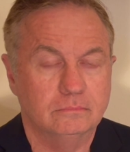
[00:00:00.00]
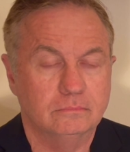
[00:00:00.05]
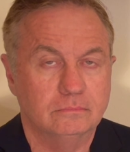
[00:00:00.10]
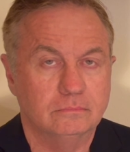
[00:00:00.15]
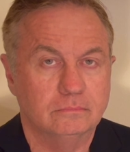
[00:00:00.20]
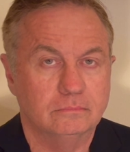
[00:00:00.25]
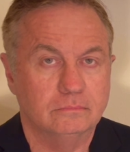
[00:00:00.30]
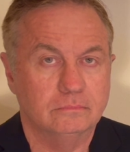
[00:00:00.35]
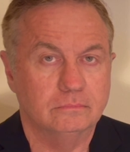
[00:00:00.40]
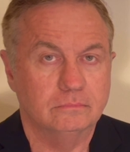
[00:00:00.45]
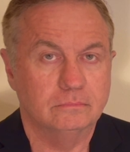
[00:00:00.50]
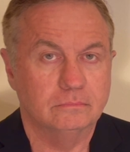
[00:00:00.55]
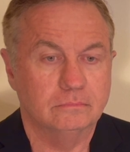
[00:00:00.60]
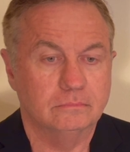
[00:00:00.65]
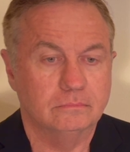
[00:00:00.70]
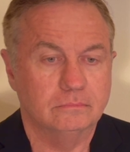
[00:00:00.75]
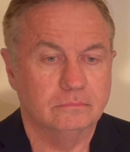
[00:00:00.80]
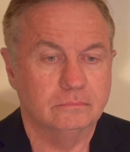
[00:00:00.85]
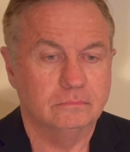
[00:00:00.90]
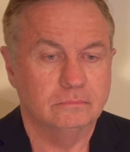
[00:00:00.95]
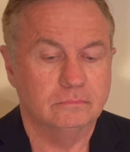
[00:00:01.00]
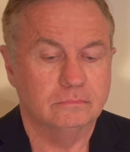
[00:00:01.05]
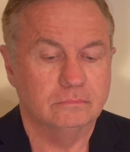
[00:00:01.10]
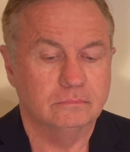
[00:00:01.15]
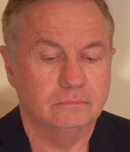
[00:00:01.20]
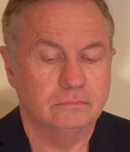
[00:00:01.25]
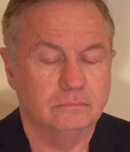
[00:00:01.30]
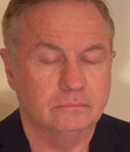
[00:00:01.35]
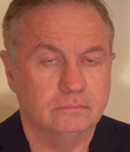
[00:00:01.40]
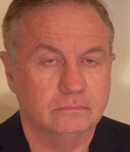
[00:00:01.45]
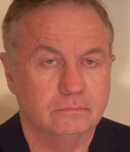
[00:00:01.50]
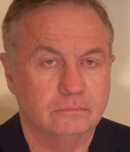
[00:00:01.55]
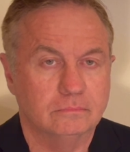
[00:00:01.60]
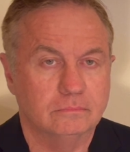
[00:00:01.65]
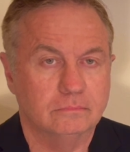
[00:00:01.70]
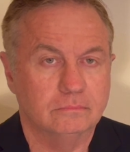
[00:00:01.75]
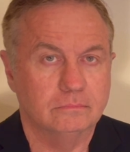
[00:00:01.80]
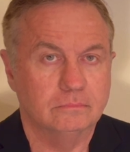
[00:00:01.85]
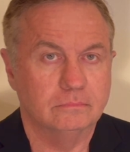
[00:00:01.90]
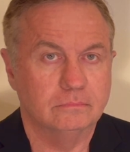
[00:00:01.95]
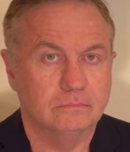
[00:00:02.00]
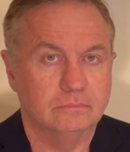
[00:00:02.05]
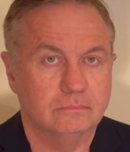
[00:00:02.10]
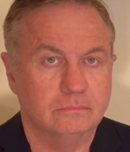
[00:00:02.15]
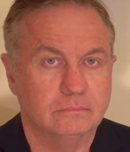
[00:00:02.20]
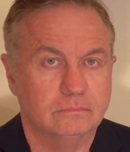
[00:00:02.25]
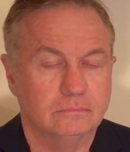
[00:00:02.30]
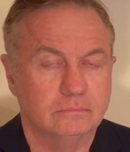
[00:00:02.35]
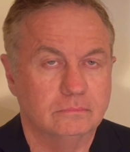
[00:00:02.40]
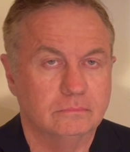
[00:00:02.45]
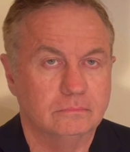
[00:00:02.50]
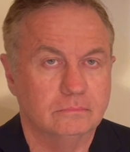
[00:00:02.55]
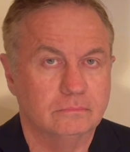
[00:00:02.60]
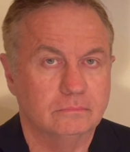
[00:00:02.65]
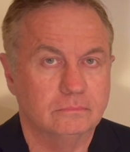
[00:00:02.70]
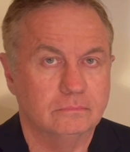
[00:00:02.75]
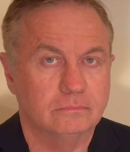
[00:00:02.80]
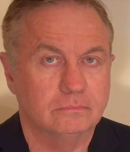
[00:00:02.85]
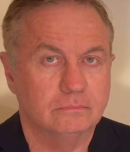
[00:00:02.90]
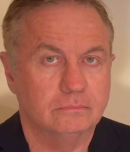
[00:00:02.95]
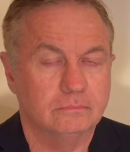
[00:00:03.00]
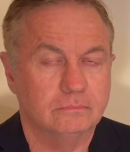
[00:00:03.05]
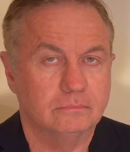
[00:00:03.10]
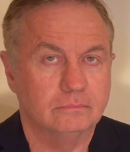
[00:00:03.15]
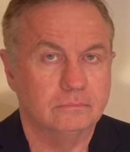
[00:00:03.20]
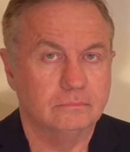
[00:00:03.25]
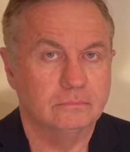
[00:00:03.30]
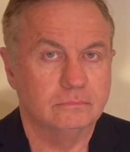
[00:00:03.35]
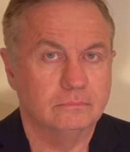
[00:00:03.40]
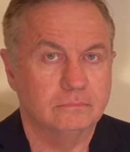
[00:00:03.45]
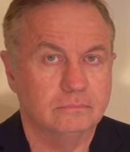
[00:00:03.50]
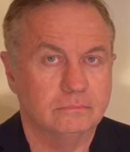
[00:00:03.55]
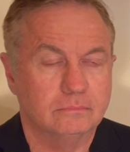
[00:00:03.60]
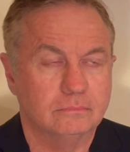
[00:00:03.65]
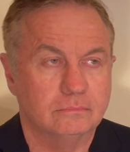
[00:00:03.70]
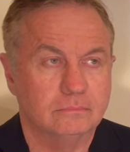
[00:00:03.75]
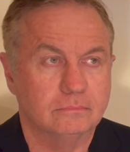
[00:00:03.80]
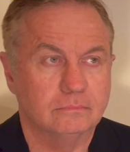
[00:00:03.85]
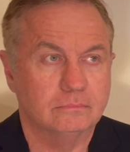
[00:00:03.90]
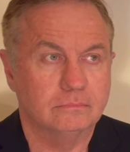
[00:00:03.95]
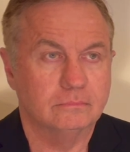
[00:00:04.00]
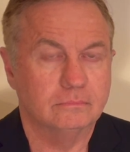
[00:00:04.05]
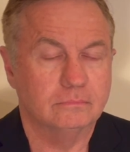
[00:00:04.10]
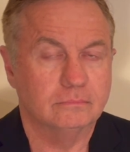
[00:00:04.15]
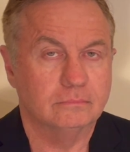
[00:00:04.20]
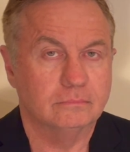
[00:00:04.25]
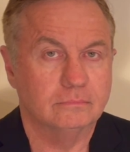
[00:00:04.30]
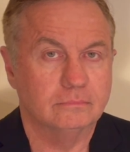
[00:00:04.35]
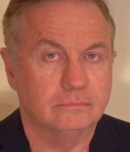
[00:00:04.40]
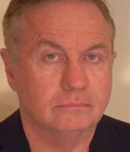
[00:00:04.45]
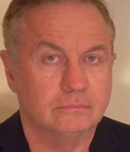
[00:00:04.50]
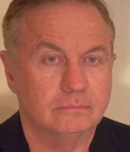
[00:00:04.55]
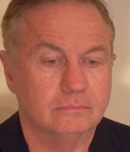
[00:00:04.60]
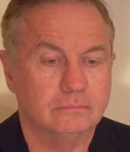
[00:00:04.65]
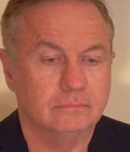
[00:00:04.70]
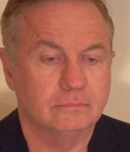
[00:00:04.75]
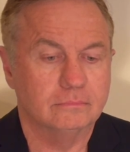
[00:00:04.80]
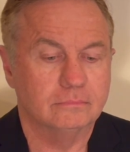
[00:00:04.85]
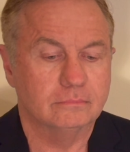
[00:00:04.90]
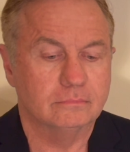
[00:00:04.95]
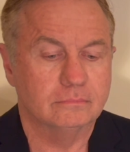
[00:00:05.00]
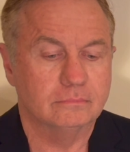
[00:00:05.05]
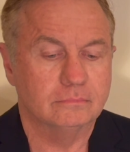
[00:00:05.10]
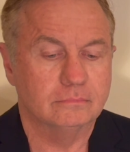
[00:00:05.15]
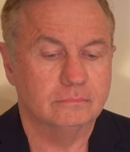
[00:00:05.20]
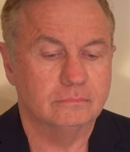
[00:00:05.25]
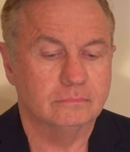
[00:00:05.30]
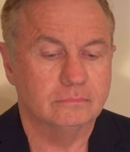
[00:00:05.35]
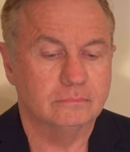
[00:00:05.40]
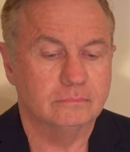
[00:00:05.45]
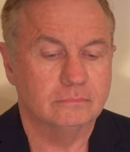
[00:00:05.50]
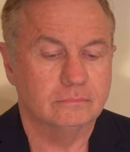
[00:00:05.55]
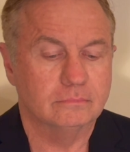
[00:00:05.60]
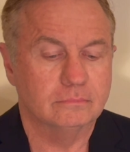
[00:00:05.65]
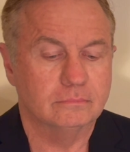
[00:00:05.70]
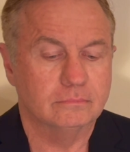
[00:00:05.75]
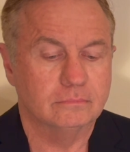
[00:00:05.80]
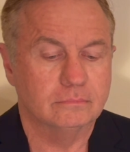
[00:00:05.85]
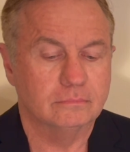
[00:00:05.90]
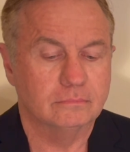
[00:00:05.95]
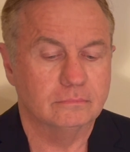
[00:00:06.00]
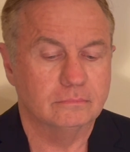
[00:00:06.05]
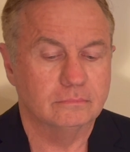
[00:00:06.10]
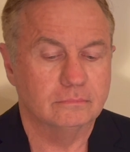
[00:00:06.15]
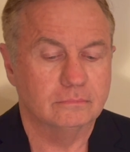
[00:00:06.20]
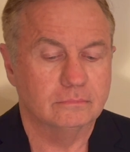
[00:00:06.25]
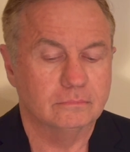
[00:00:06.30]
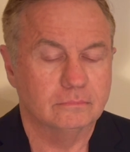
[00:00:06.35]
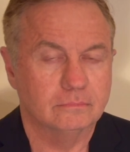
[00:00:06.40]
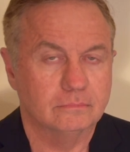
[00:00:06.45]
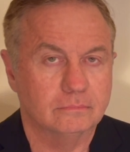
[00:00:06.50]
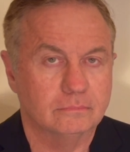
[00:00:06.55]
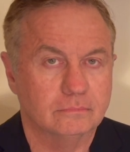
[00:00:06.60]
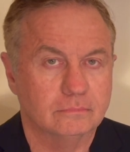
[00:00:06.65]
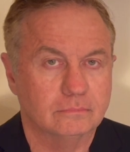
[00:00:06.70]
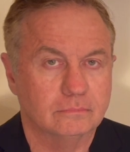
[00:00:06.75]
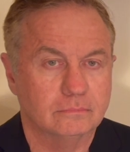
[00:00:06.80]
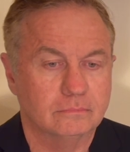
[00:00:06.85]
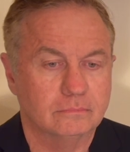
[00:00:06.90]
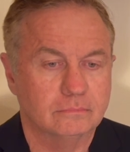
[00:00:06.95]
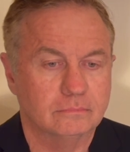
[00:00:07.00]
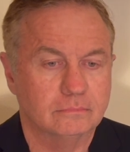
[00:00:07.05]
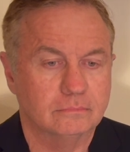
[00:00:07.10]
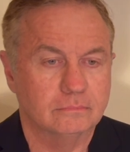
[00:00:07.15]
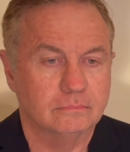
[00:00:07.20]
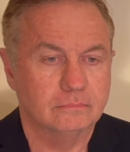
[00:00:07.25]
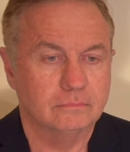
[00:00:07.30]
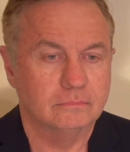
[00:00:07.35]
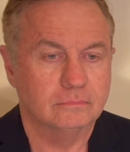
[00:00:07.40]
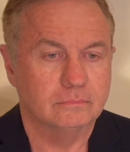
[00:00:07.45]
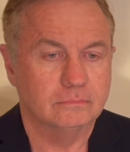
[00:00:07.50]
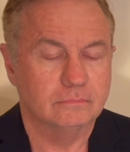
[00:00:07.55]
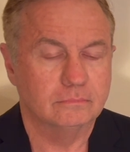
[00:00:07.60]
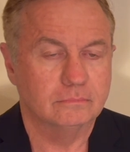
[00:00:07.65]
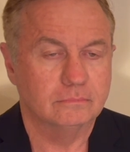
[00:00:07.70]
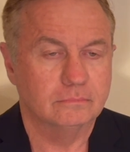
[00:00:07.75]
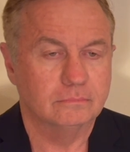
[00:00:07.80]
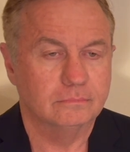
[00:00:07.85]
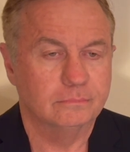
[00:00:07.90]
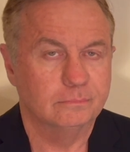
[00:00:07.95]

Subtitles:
The person shown says nothing.